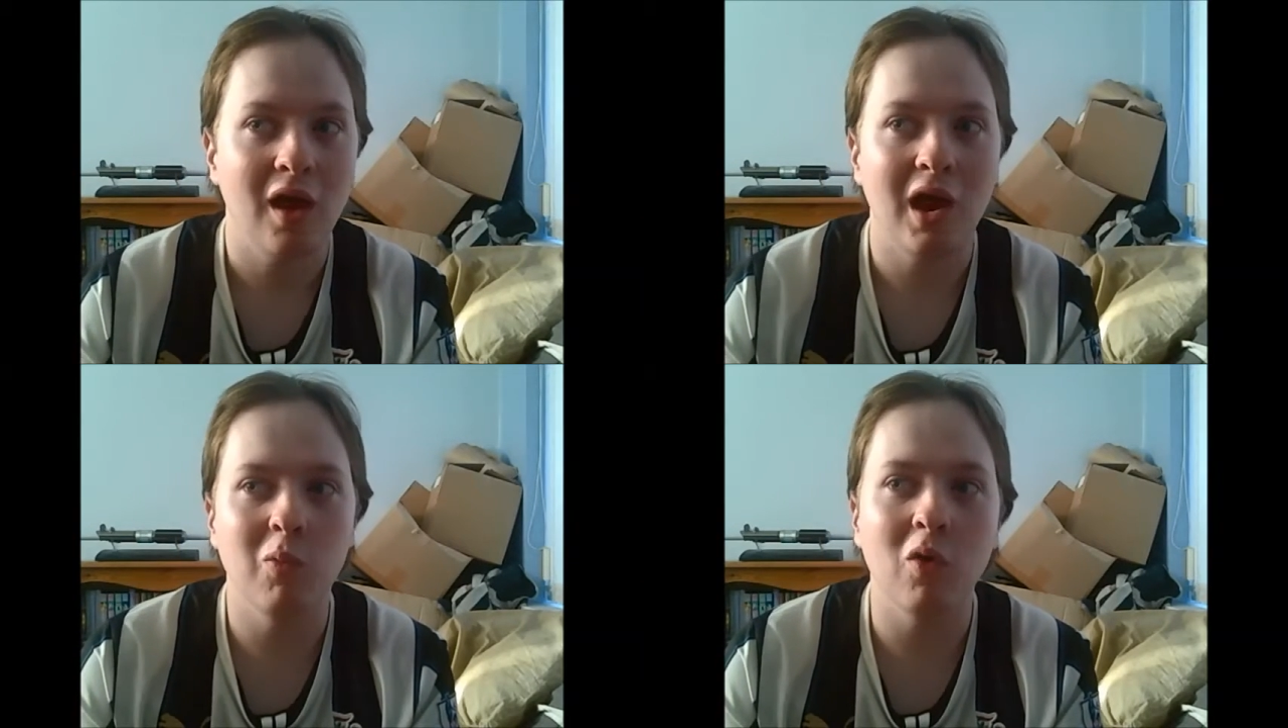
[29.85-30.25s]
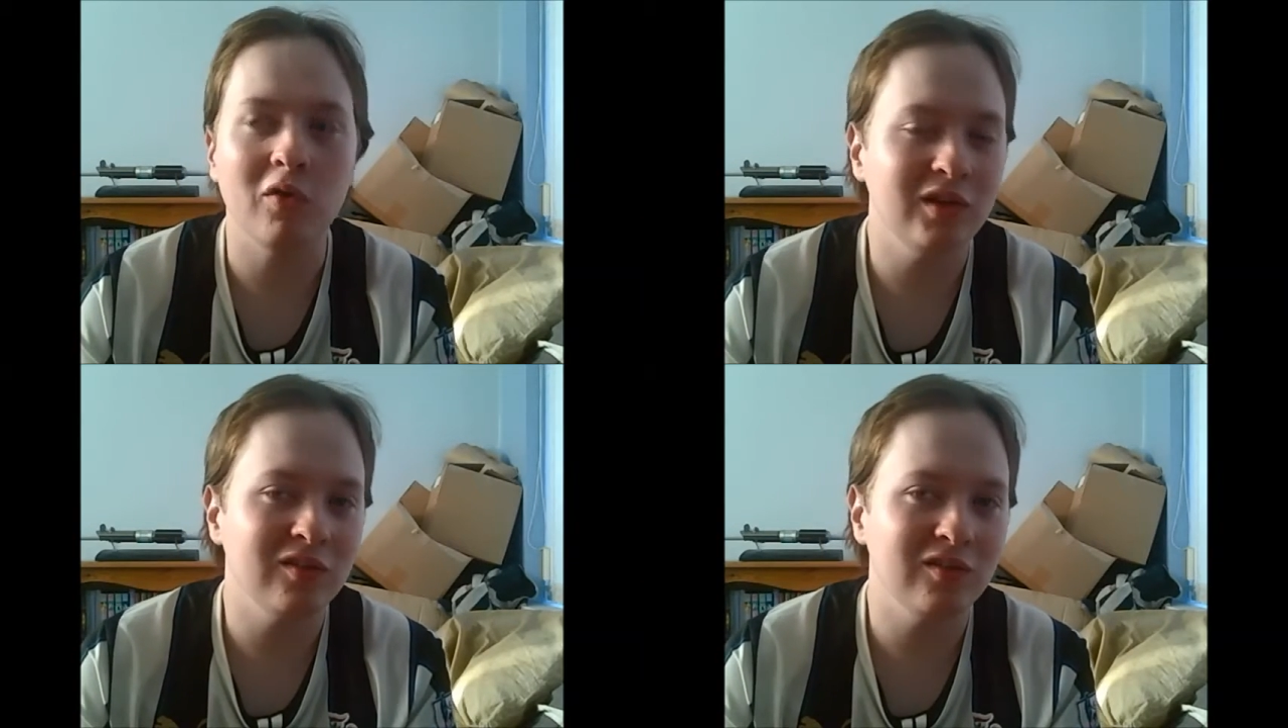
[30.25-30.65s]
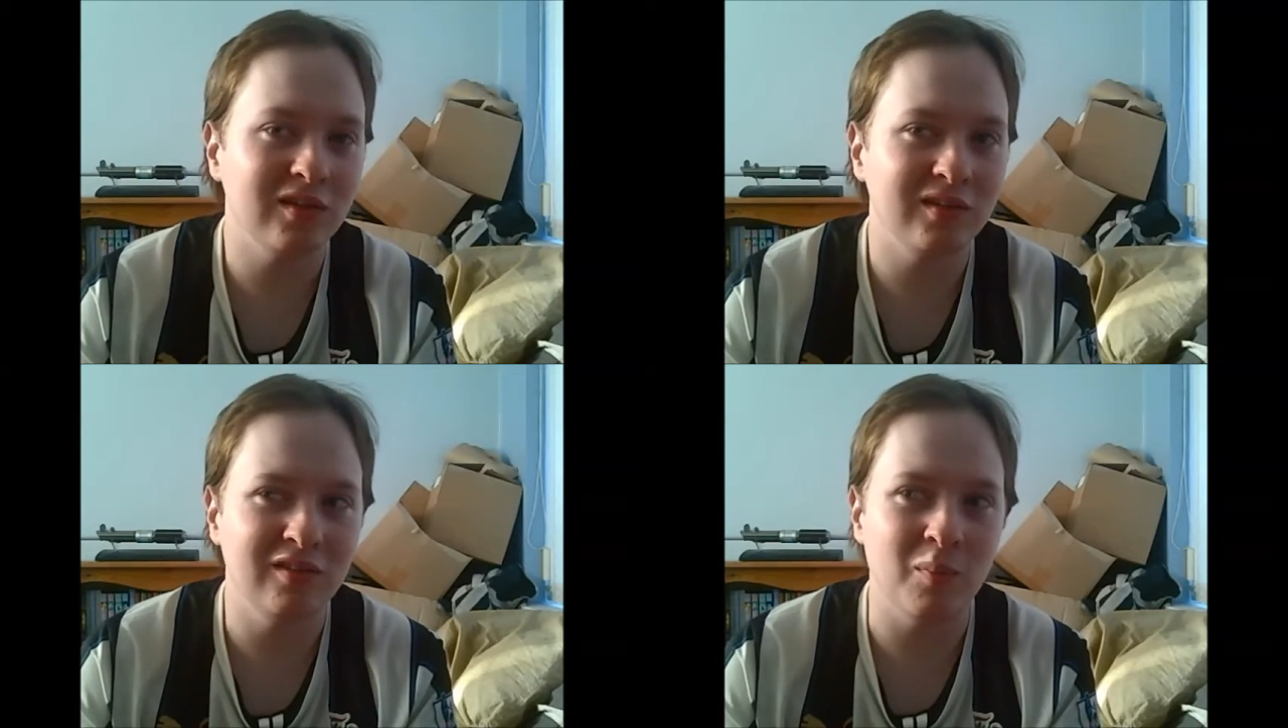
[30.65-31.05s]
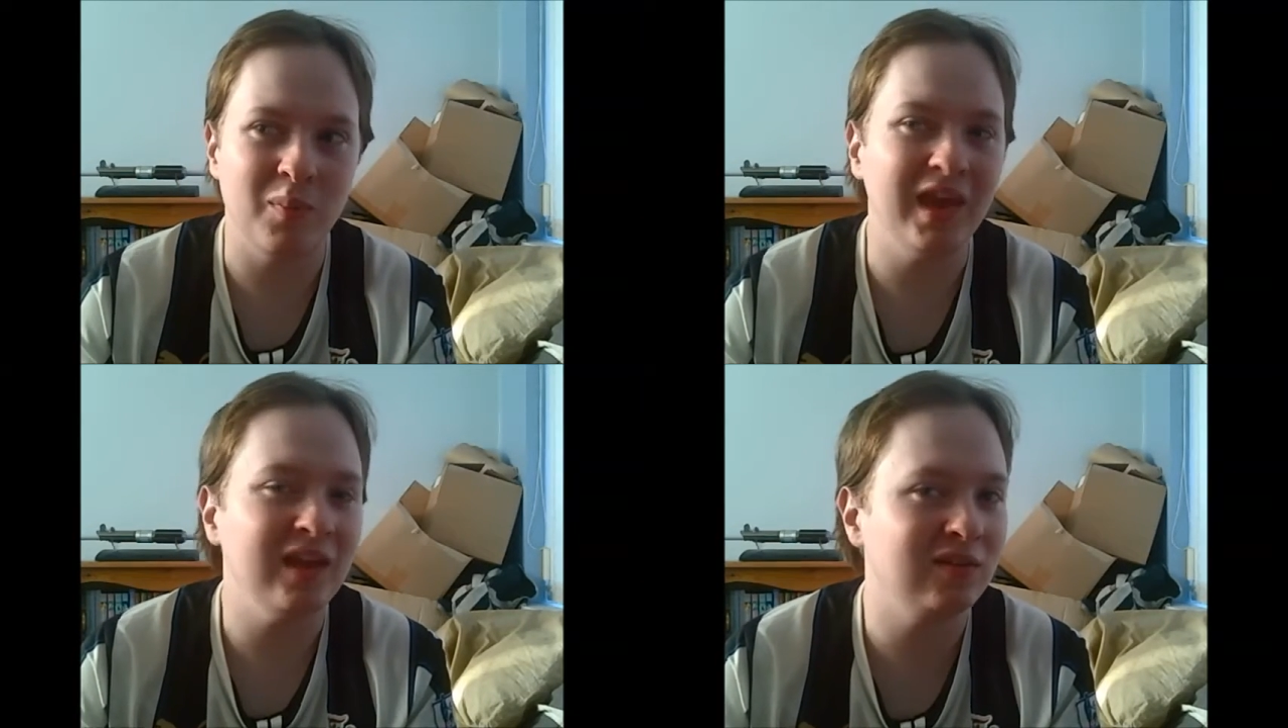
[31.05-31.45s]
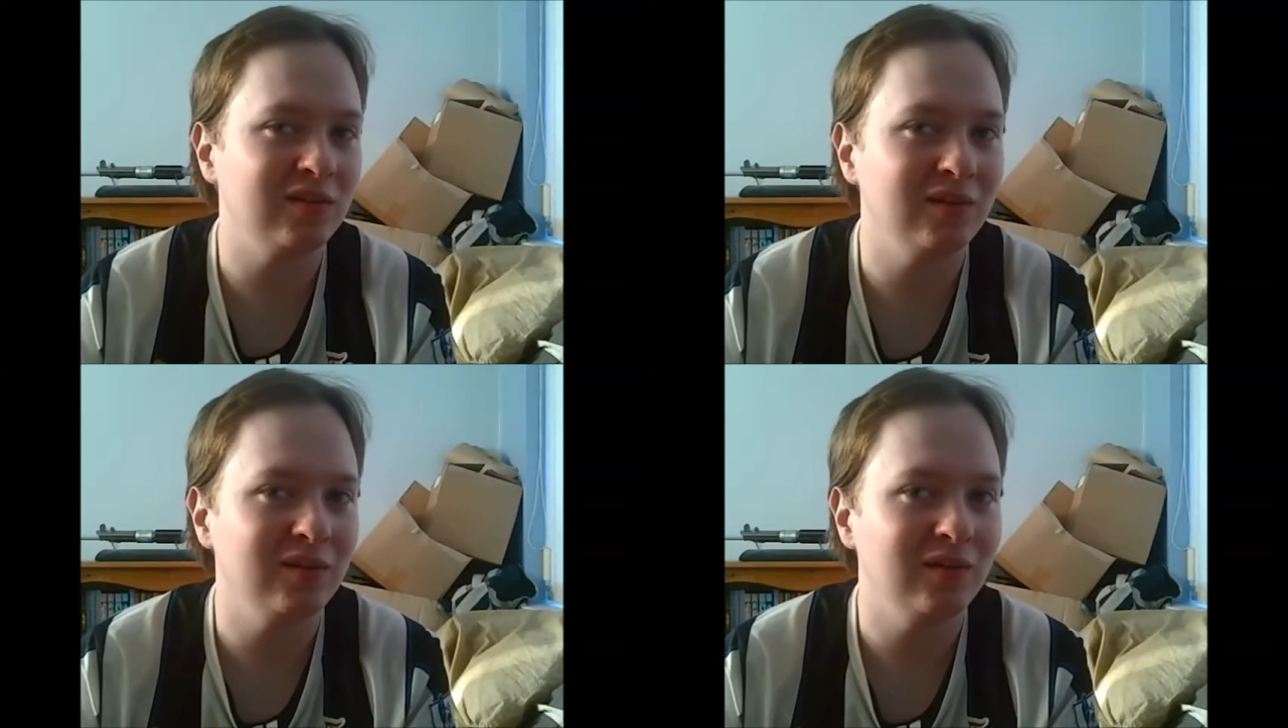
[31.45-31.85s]
I want you to
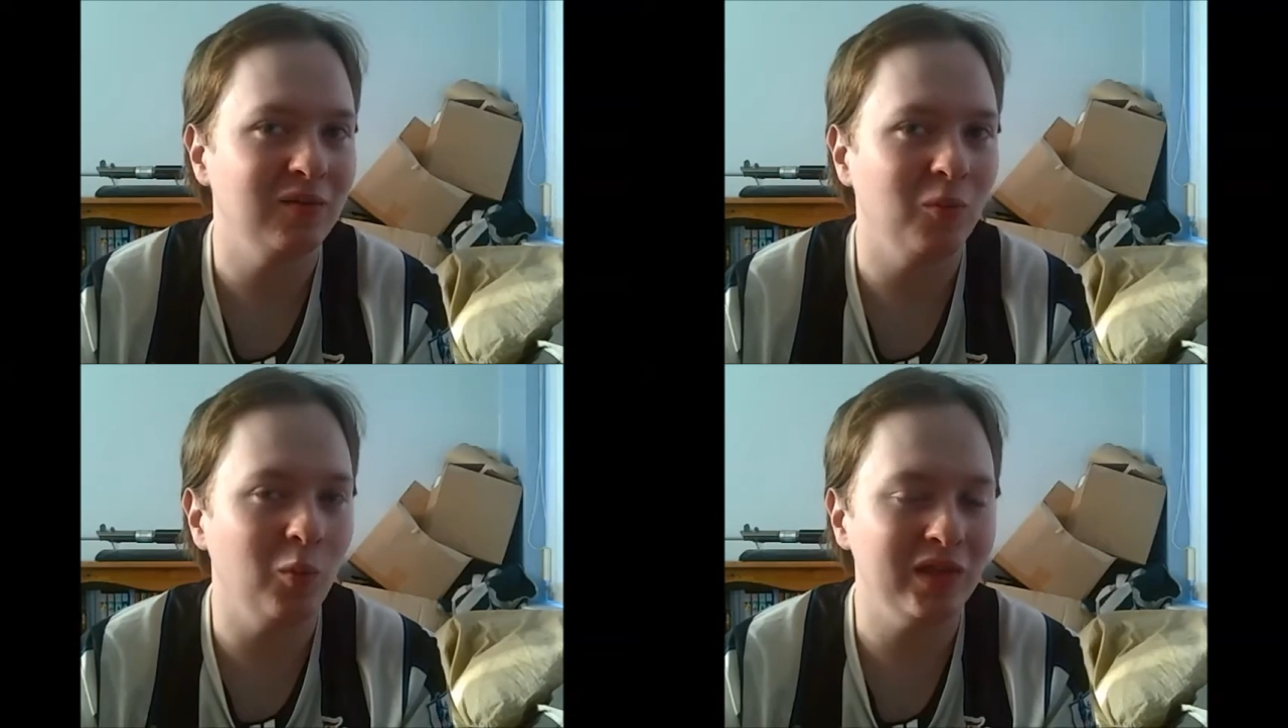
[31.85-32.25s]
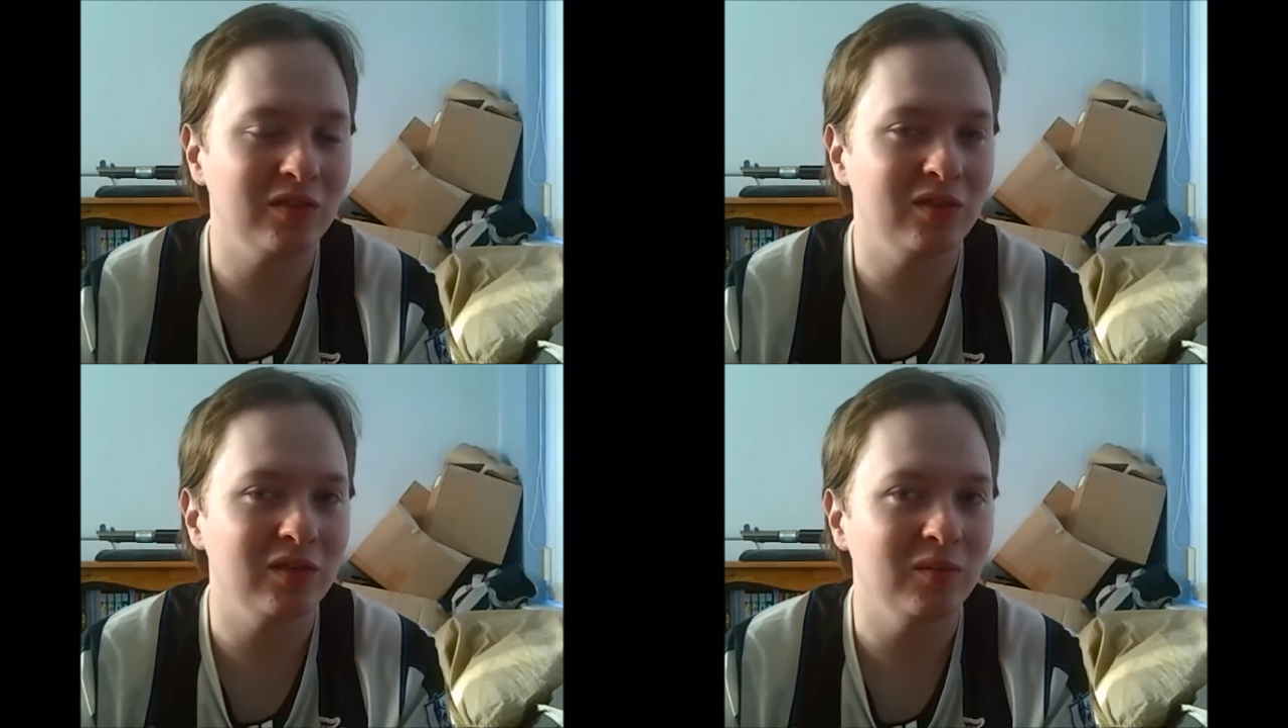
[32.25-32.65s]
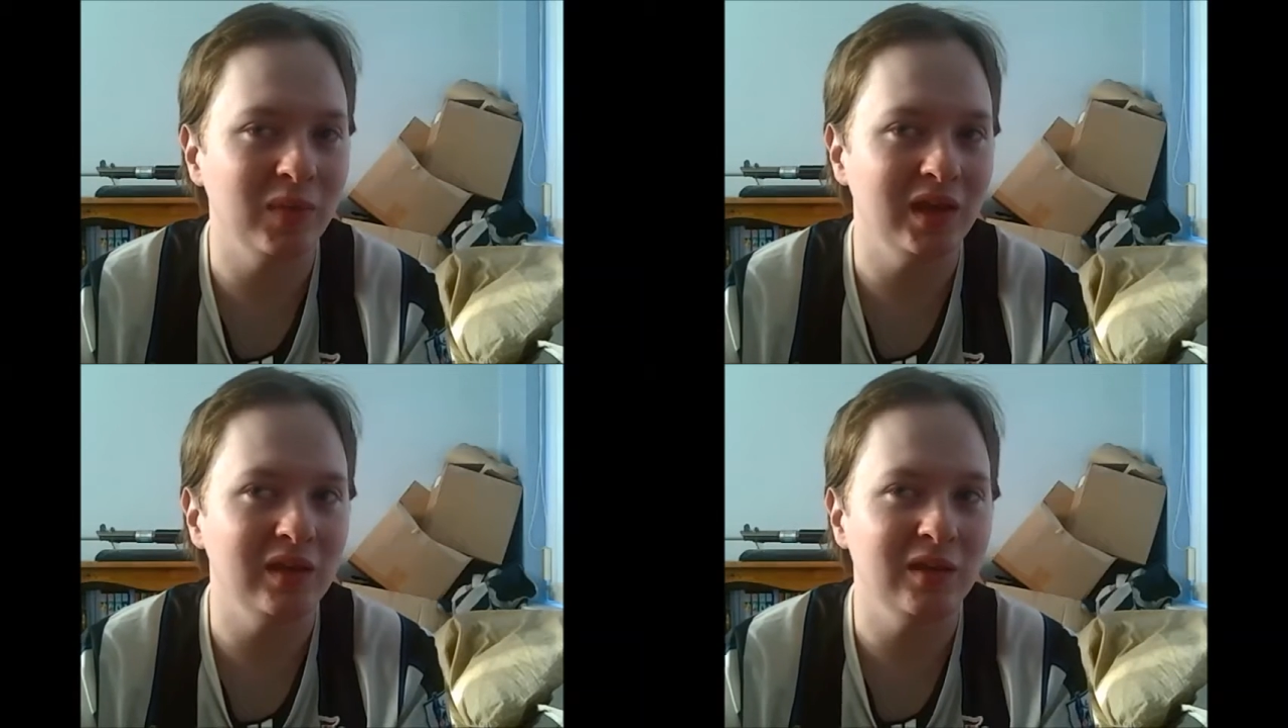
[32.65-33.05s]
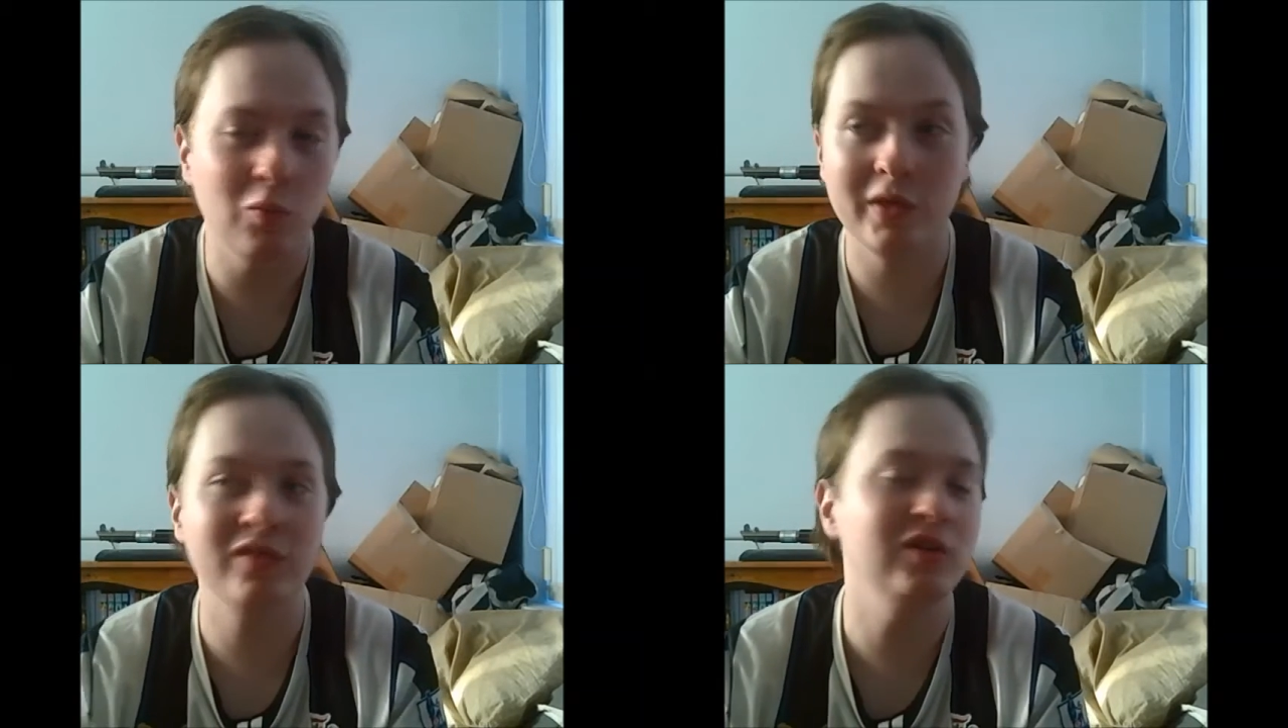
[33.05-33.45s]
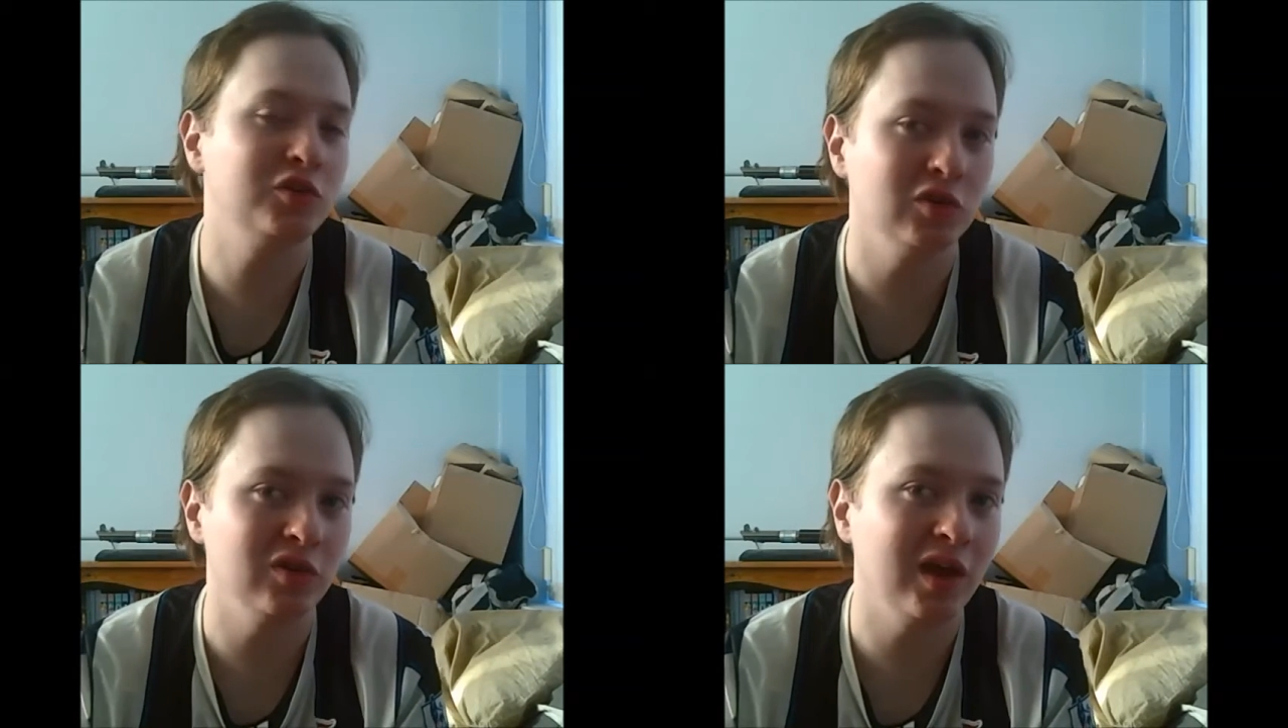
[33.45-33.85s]
debate with me, with
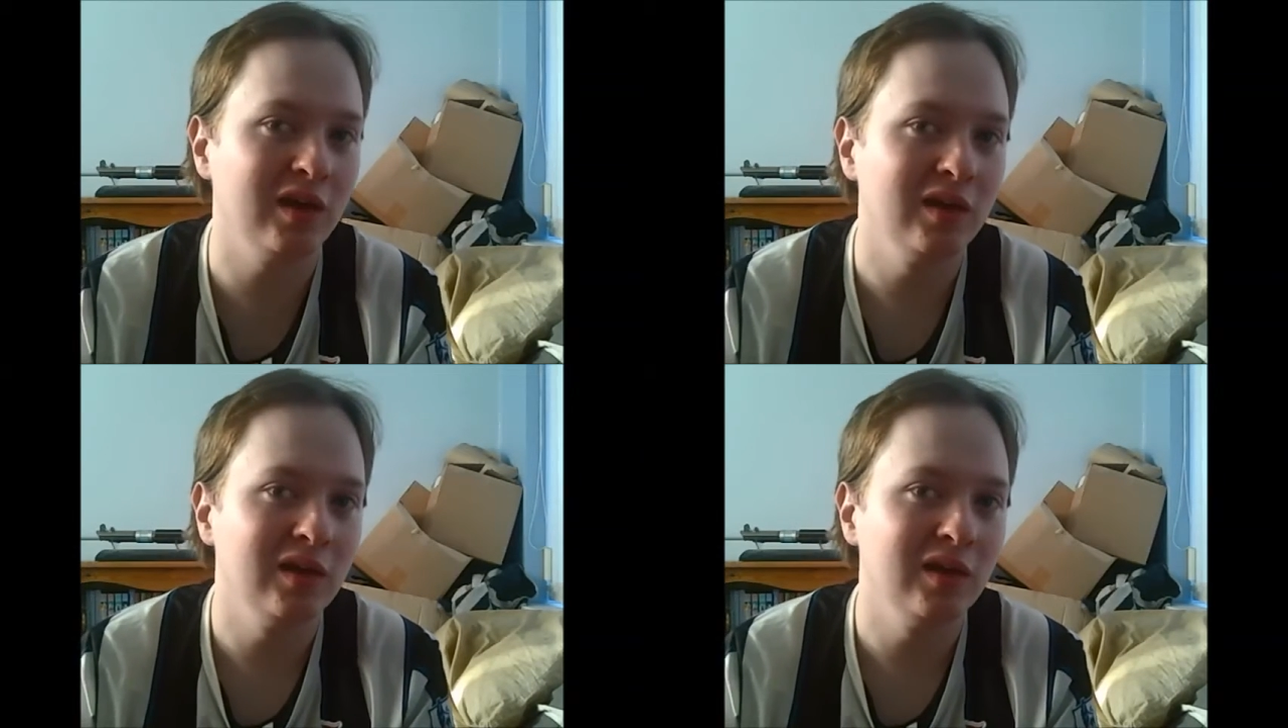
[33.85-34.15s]
each other.